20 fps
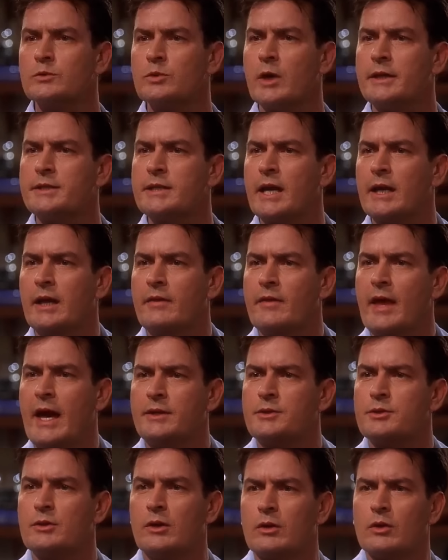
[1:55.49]
Try telling
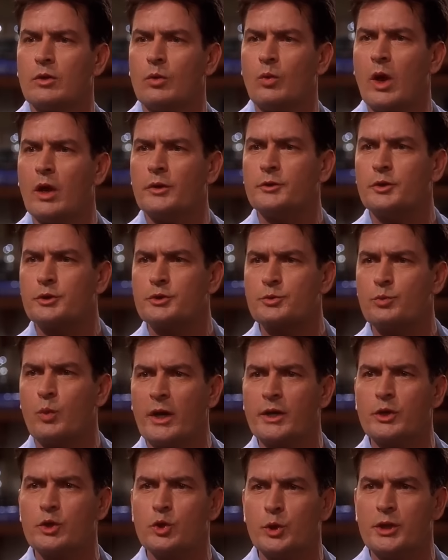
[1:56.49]
that to Uncle Walter's
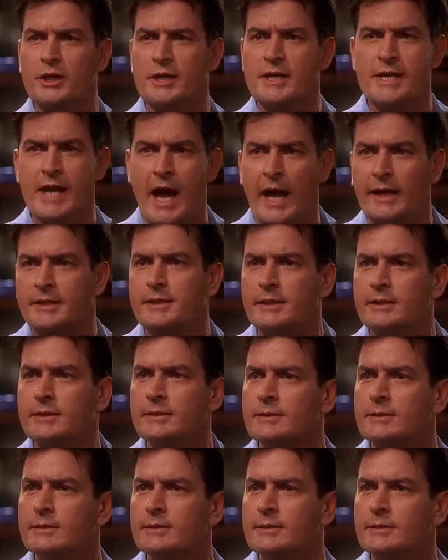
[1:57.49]
one good nut.